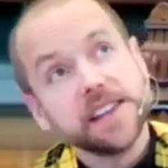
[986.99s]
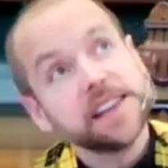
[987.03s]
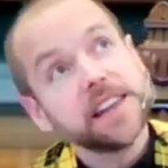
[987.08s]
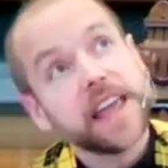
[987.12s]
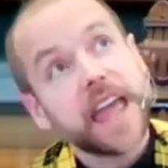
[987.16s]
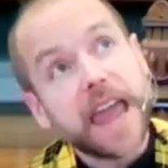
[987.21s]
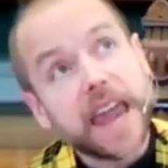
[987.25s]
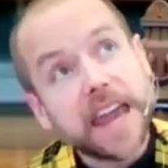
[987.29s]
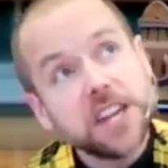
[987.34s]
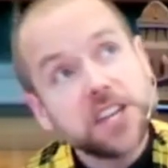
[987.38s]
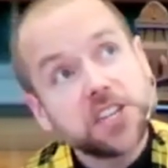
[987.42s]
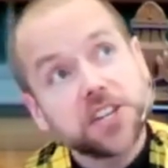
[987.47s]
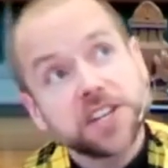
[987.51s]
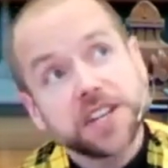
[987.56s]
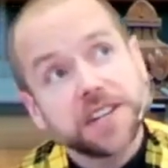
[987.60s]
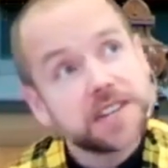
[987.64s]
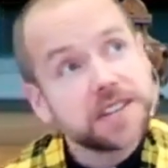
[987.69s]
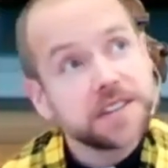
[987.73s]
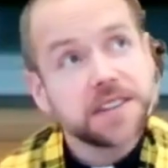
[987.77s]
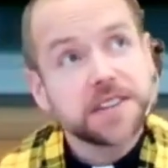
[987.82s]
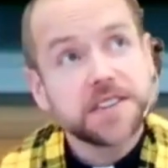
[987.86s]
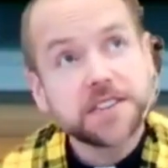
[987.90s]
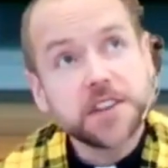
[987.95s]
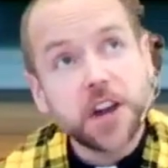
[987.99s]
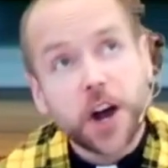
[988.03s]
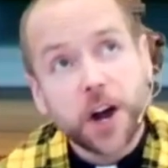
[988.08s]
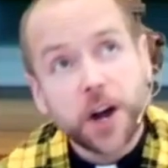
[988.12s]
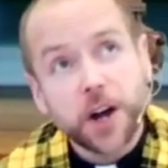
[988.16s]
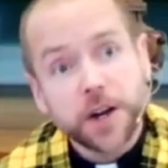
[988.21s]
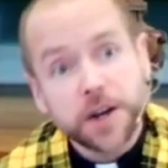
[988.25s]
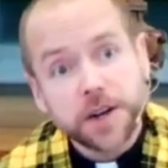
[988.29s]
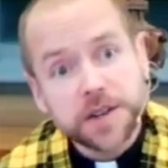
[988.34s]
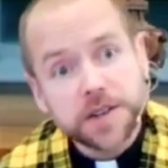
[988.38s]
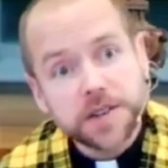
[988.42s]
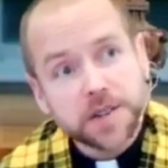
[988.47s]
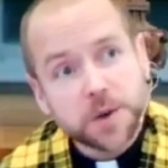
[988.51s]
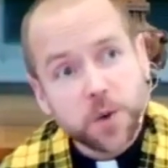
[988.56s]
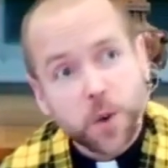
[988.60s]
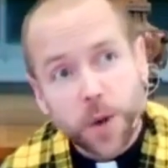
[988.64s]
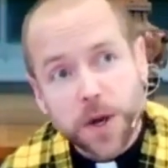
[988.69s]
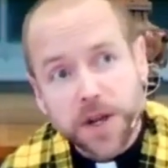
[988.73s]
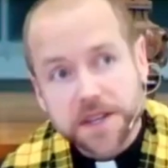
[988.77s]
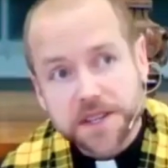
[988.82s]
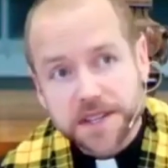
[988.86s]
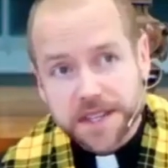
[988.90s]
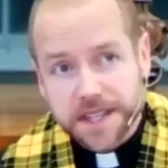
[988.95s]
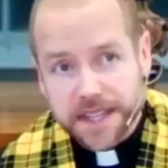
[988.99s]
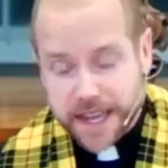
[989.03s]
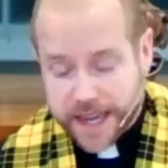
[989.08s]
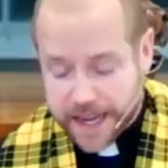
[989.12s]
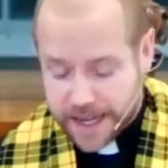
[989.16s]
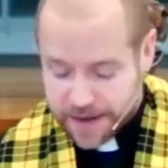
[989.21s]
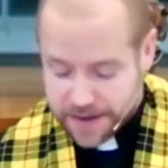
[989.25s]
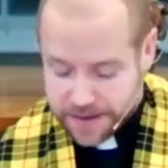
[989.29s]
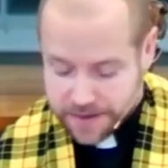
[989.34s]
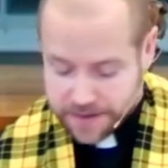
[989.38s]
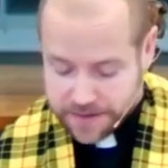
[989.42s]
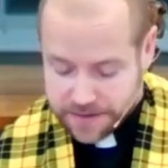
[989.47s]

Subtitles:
ancient stars once again,